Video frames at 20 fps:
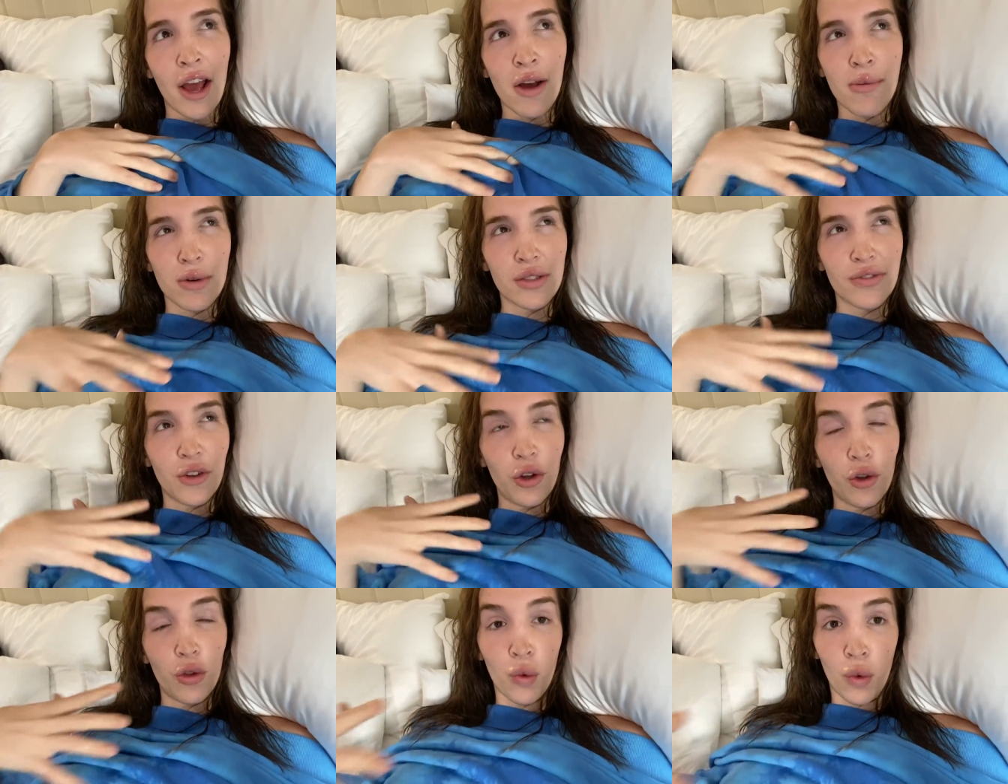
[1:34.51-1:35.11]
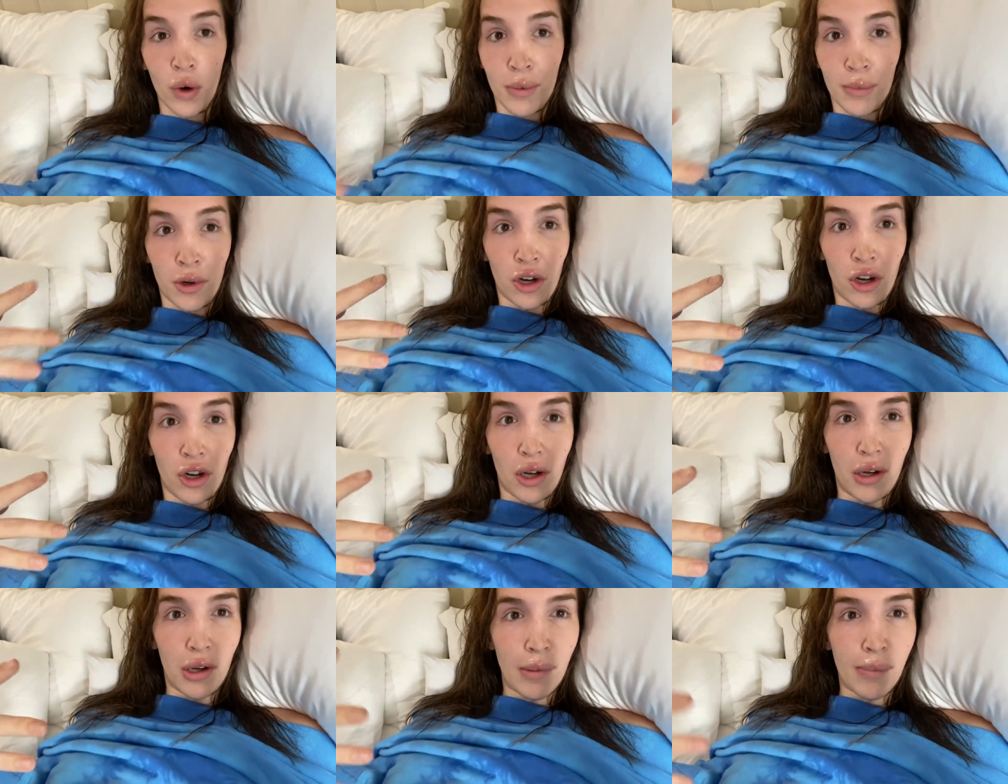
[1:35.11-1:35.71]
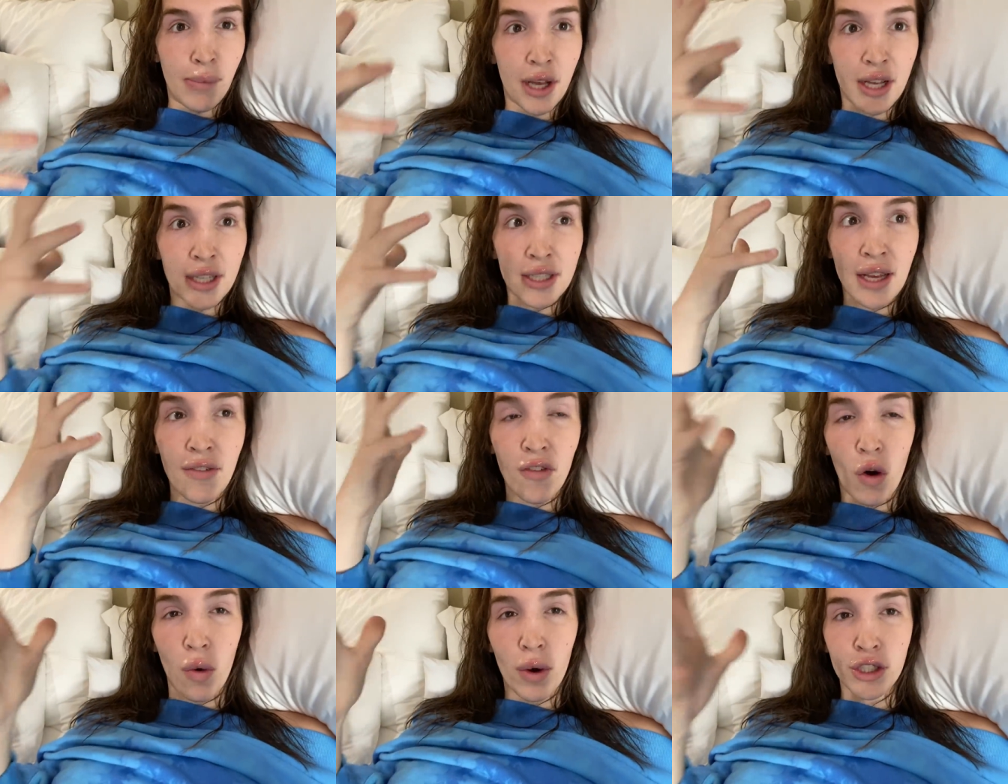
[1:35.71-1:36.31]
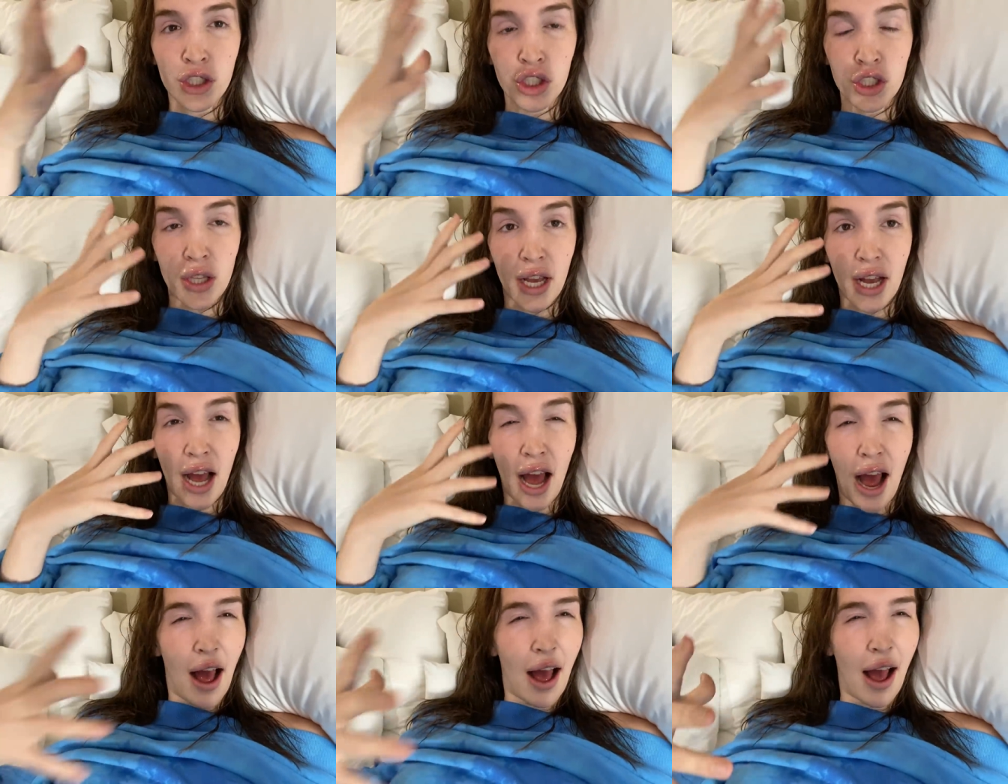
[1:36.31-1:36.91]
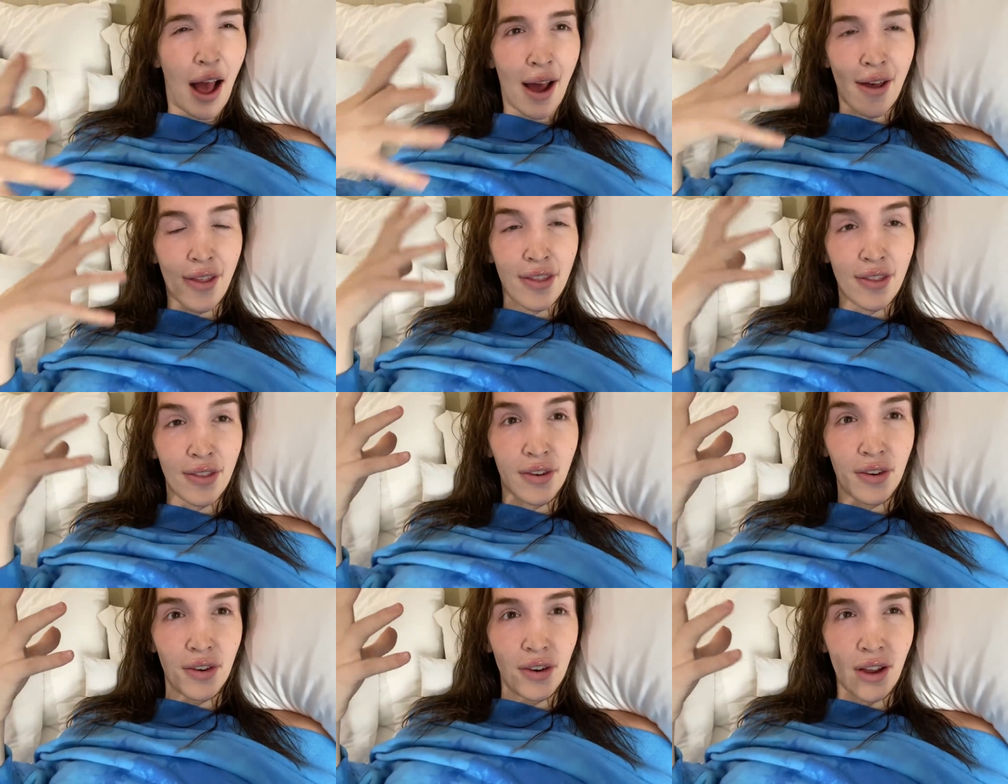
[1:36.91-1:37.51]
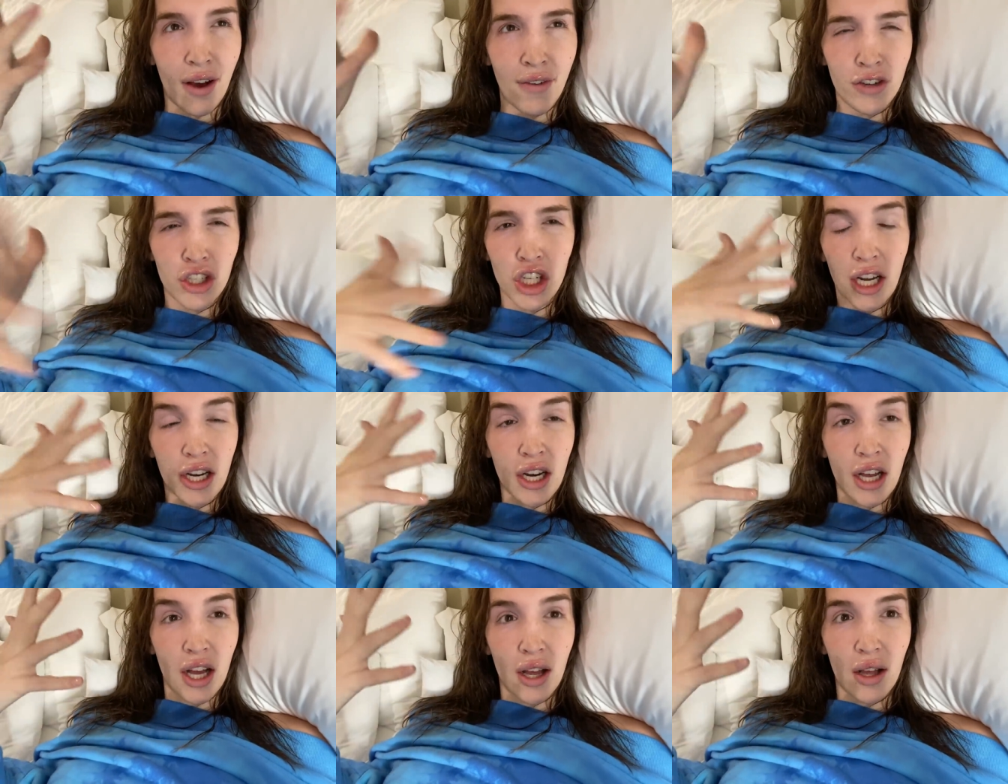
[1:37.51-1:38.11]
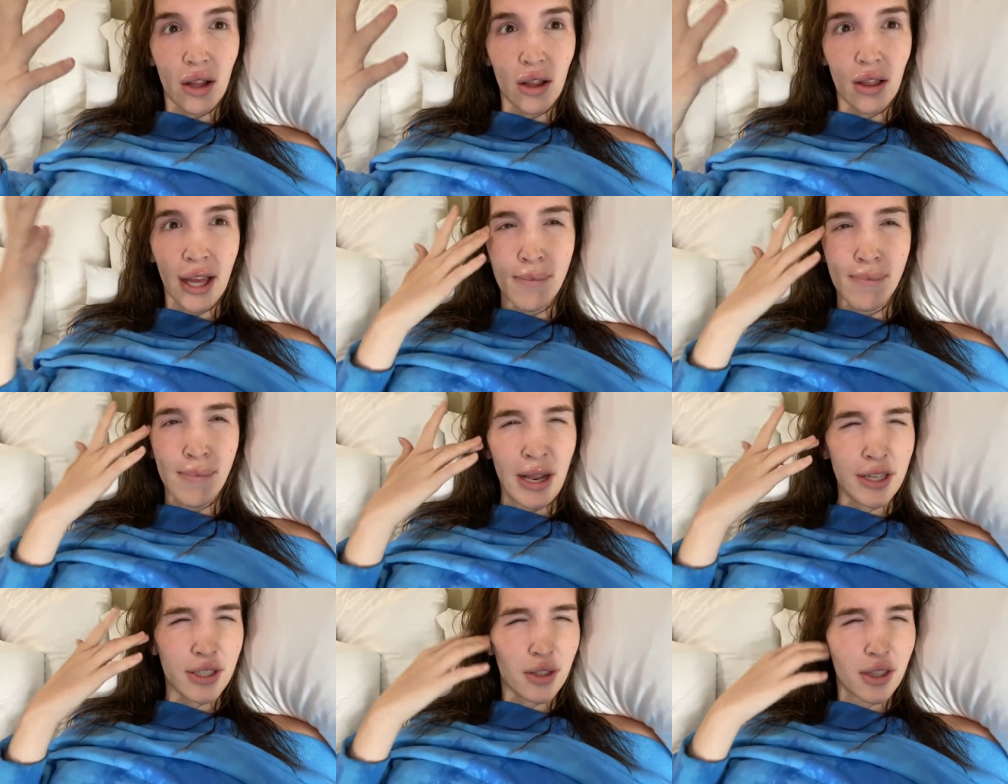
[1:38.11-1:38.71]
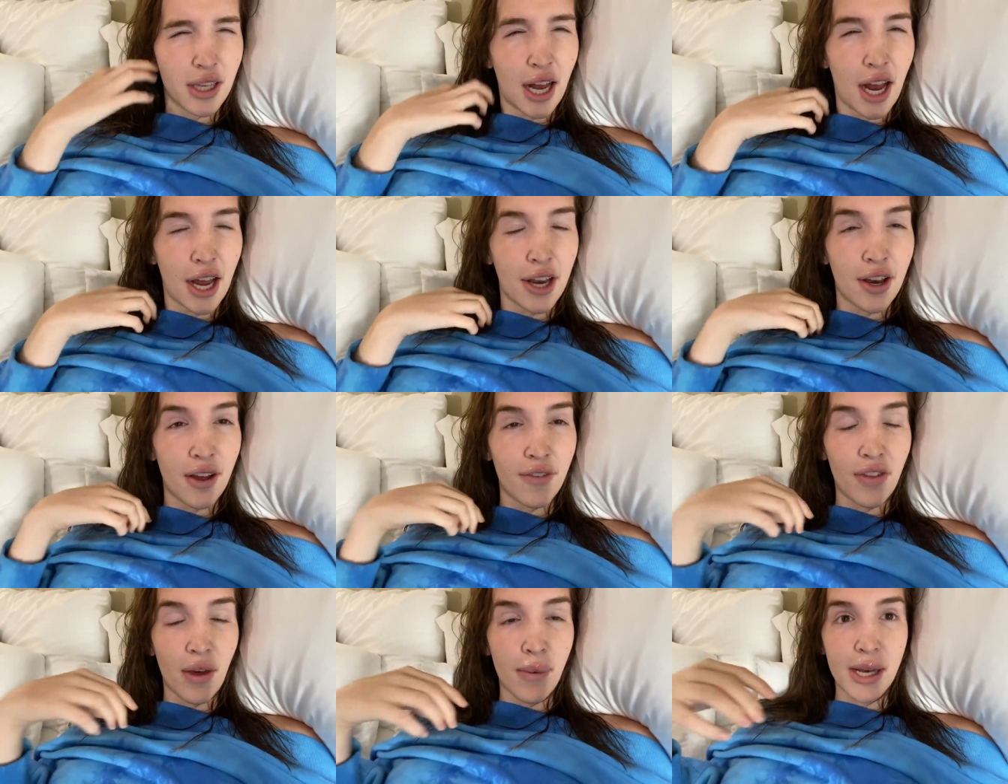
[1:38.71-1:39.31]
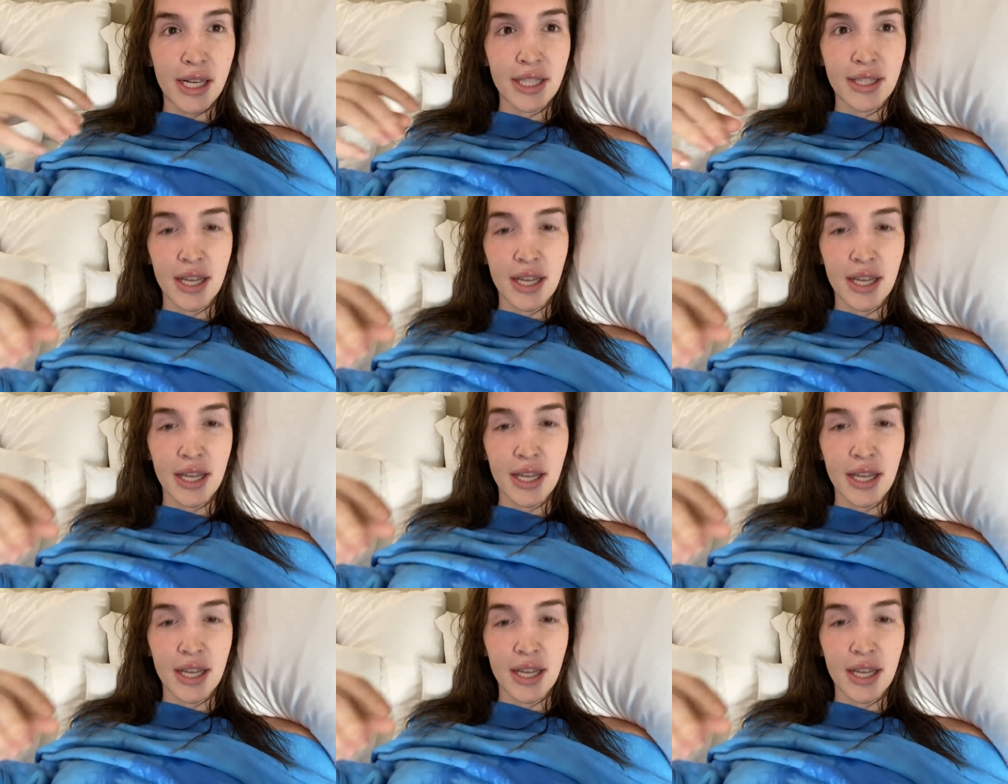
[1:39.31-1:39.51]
almost feel normal because I've always just like had a vagina like mentally kind of, if that makes